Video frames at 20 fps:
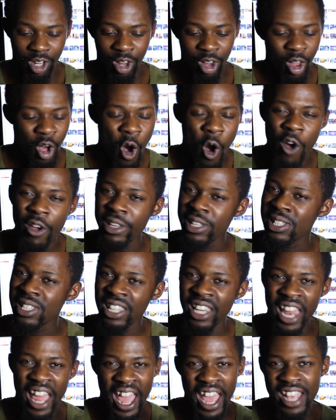
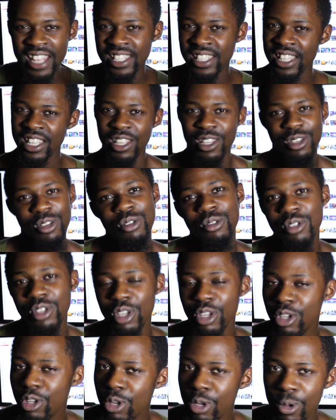longest lasting
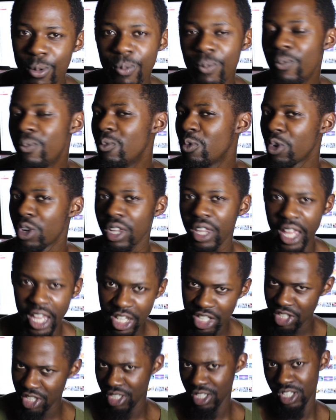YouTube
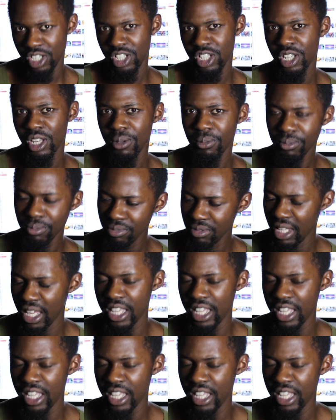relationship